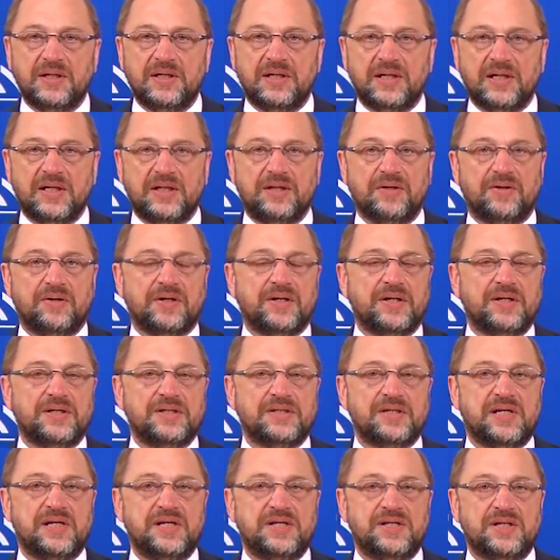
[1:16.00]
and
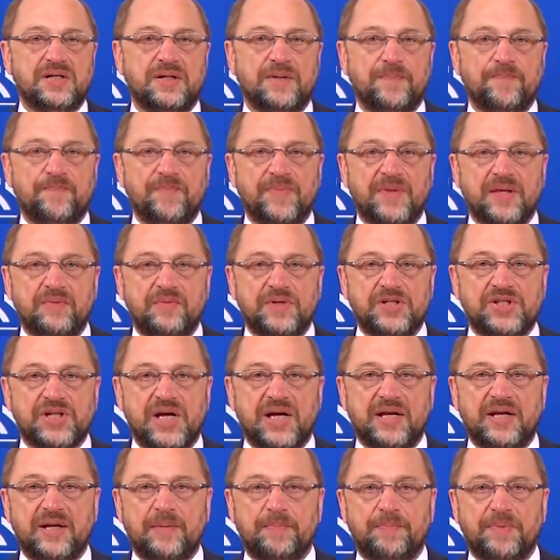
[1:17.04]
organization which
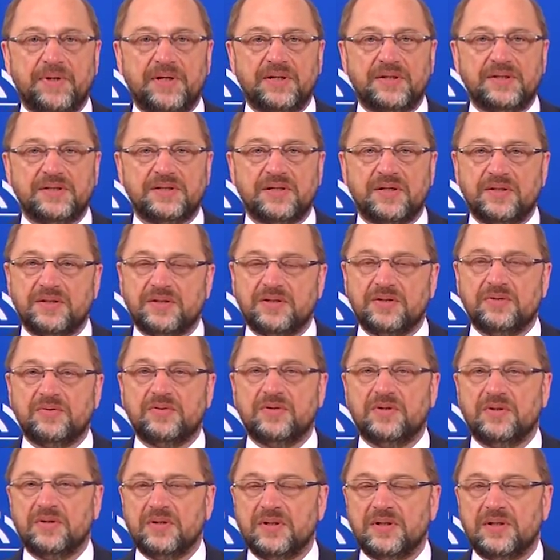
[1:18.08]
underpins the
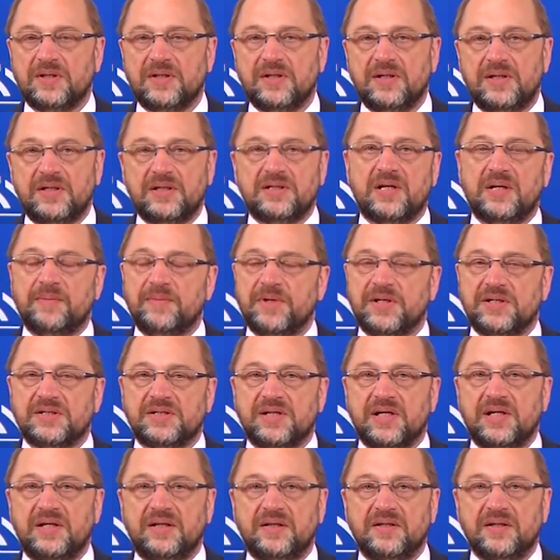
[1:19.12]
so-called Islamic
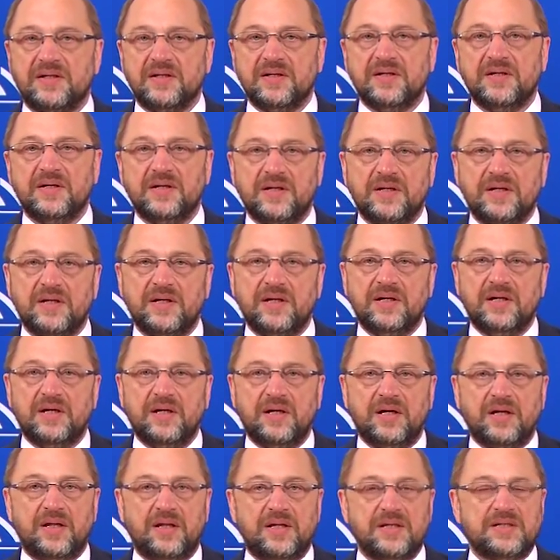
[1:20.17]
State.
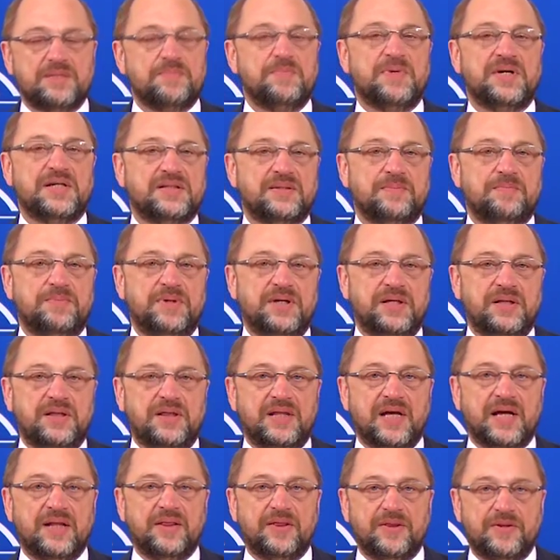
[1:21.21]
This must be
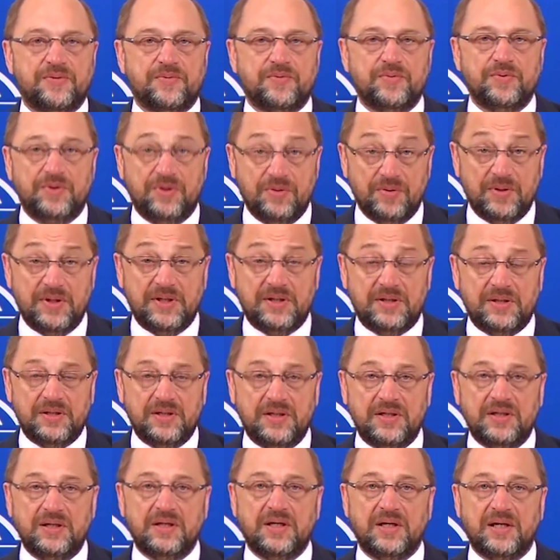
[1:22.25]
done through
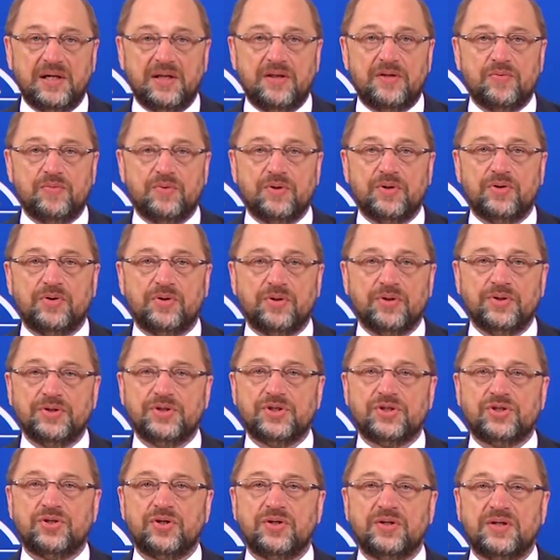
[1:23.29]
unity and through a
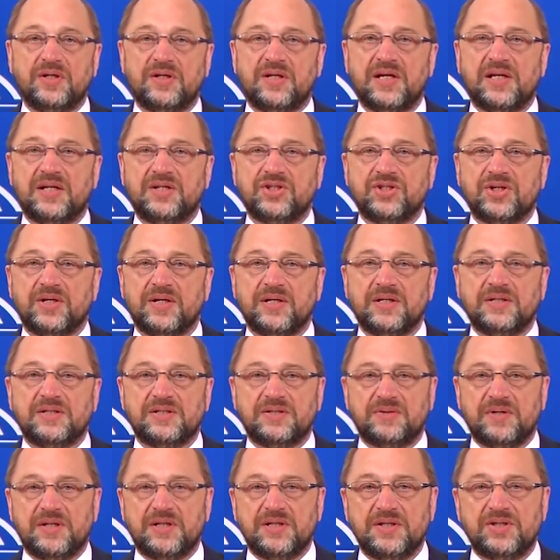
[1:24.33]
concerted action and
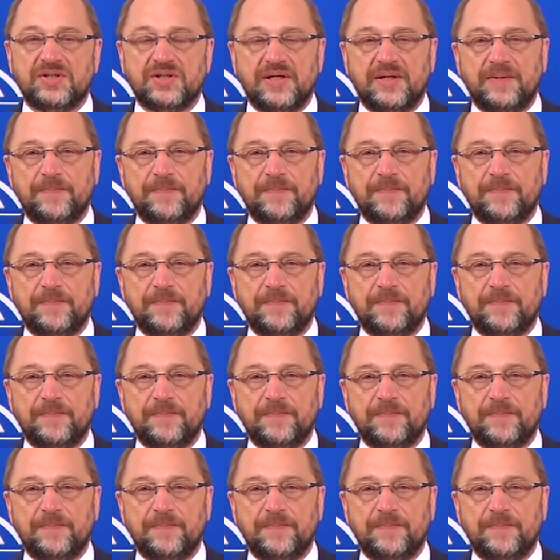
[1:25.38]
strategy.